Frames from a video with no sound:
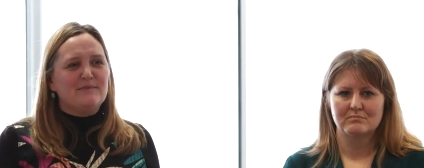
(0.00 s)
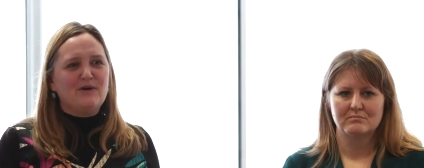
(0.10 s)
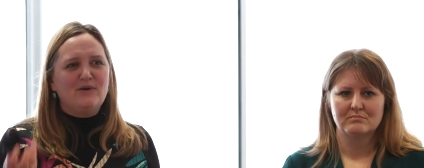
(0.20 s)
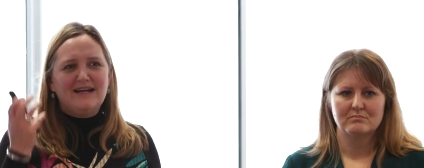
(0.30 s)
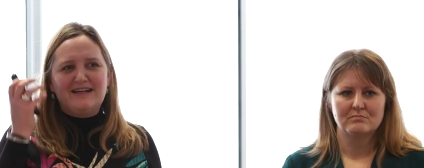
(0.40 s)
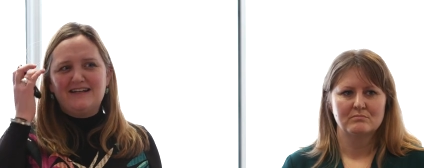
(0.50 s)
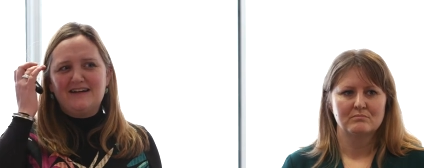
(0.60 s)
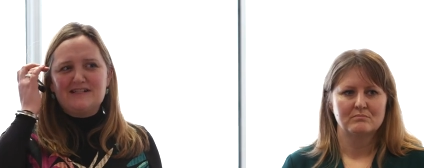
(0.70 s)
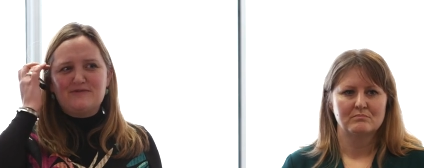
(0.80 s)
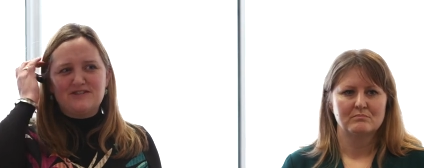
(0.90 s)
Speaker 1: Be quite
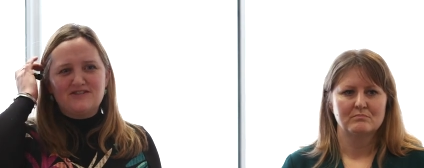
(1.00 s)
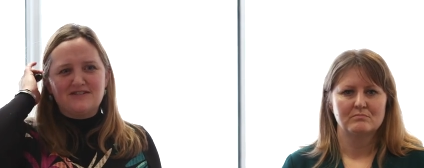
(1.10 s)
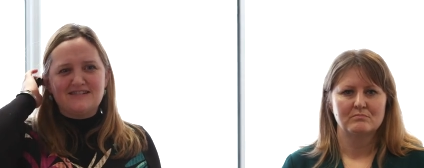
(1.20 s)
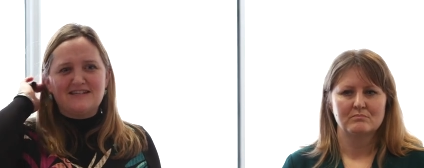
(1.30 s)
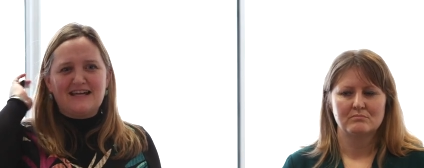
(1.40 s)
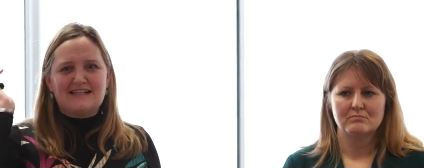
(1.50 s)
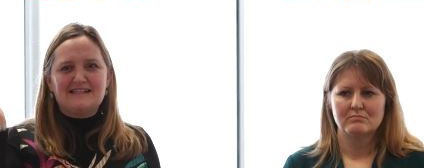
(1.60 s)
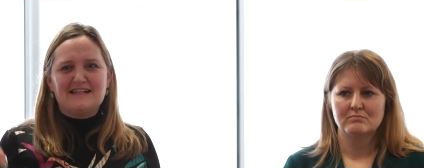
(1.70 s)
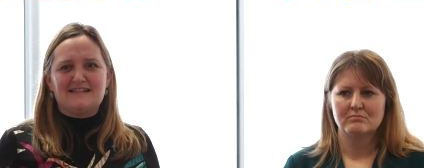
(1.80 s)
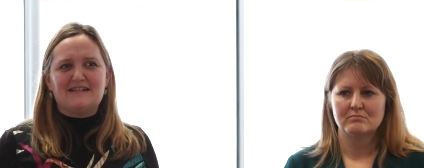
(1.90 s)
nice for us just to get a
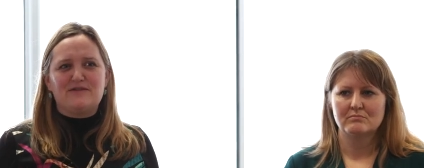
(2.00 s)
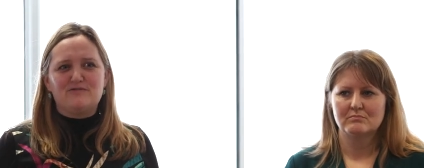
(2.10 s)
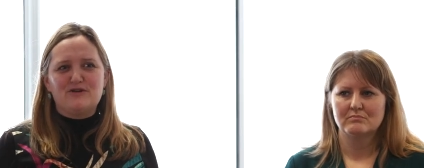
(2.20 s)
sense in the